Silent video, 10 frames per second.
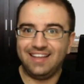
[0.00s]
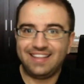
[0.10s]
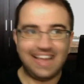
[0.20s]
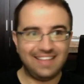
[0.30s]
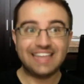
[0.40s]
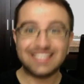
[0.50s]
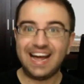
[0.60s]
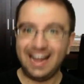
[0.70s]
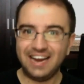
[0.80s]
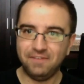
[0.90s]
Like,
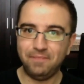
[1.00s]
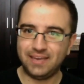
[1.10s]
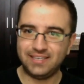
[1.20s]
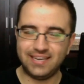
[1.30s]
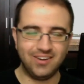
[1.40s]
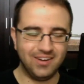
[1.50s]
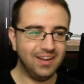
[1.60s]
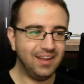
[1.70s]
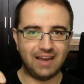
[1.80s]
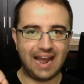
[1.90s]
that's kind of a big
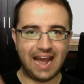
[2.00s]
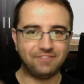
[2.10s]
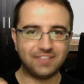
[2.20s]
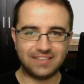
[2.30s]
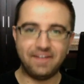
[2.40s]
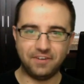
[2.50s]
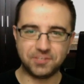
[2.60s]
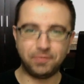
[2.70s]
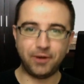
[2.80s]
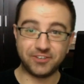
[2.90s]
deal. I have to dive
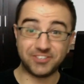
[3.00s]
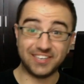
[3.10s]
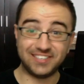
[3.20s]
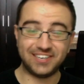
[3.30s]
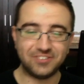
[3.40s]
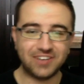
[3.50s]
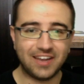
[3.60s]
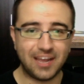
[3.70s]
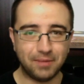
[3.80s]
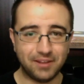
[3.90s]
into spoilers to continue
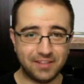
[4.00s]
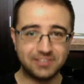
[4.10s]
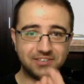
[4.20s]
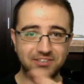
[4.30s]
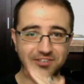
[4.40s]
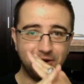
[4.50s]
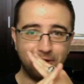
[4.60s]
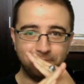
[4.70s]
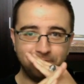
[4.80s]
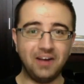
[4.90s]
talking about this,
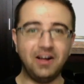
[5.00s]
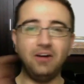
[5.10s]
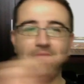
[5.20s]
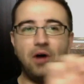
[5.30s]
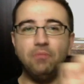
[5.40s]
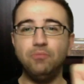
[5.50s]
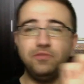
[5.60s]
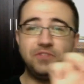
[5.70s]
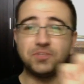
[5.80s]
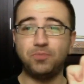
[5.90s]
so I'll
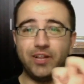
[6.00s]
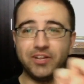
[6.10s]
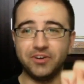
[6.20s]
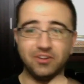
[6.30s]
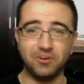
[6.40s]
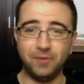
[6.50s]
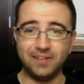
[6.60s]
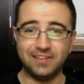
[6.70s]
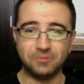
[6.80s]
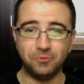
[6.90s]
move the spoiler alert
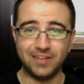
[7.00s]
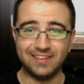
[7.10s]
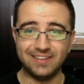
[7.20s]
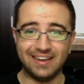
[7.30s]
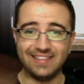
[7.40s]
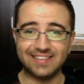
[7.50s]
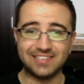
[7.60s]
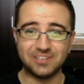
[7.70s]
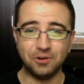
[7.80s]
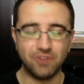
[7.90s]
when
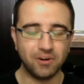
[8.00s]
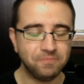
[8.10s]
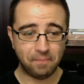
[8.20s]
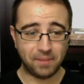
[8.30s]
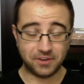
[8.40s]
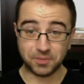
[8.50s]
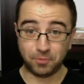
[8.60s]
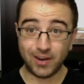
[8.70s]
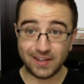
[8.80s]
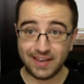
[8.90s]
this is over. But there's
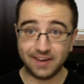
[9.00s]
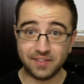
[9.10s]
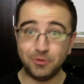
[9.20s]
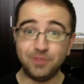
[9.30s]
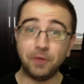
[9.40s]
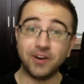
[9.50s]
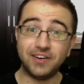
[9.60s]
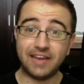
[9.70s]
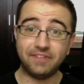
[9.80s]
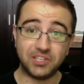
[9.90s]
a point at the end of the movie
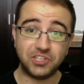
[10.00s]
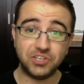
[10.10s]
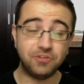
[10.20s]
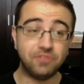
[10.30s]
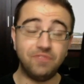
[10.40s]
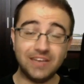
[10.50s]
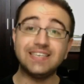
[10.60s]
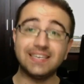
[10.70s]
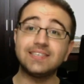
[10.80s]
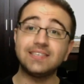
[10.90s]
where David Duke
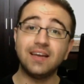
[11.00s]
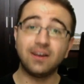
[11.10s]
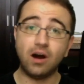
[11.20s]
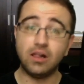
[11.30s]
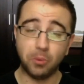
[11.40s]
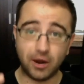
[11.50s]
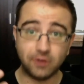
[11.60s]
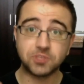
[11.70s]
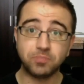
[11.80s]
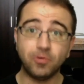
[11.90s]
visits
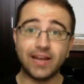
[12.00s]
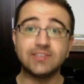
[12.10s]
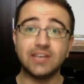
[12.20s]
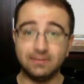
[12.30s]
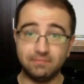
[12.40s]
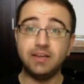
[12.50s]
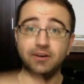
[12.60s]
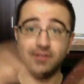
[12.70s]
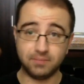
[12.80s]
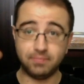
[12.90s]
Colorado Springs, and,
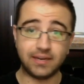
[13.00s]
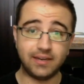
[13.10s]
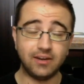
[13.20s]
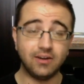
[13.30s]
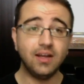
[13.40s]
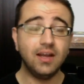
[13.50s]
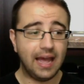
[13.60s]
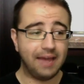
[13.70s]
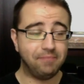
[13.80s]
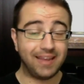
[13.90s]
you know, it's a big deal.
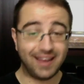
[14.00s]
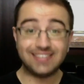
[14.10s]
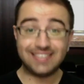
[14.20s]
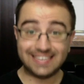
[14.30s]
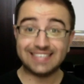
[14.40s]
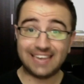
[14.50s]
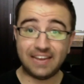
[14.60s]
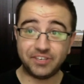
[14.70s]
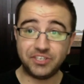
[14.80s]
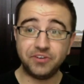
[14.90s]
And because he is
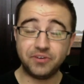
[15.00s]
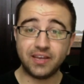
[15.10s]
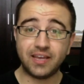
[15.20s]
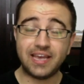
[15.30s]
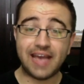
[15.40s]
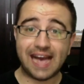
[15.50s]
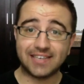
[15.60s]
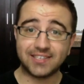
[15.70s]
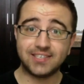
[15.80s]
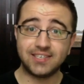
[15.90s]
David Duke, he
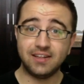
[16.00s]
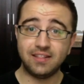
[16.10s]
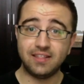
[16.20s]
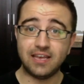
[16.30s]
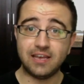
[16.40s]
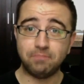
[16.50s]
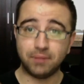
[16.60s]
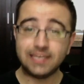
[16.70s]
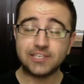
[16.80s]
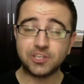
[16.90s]
asks the
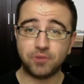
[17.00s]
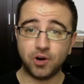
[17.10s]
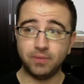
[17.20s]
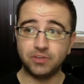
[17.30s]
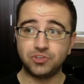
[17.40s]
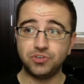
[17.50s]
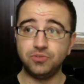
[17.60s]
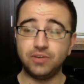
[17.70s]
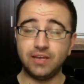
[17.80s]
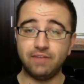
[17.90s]
police department
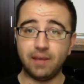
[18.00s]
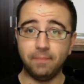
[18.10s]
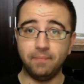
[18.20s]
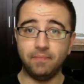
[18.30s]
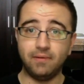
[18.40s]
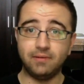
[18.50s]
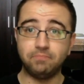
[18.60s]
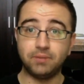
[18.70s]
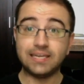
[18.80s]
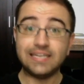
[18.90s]
to give him
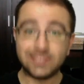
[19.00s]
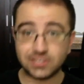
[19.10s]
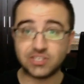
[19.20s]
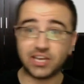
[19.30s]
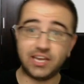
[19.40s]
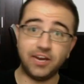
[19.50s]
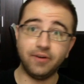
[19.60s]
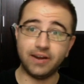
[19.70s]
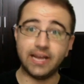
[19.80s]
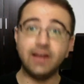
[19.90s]
police
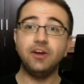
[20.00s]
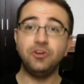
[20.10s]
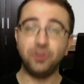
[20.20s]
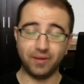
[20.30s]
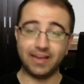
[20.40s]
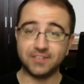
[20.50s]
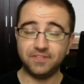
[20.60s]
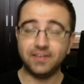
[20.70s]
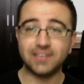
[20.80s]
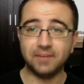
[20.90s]
security during
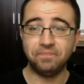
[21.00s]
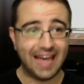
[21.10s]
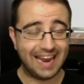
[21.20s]
his visit.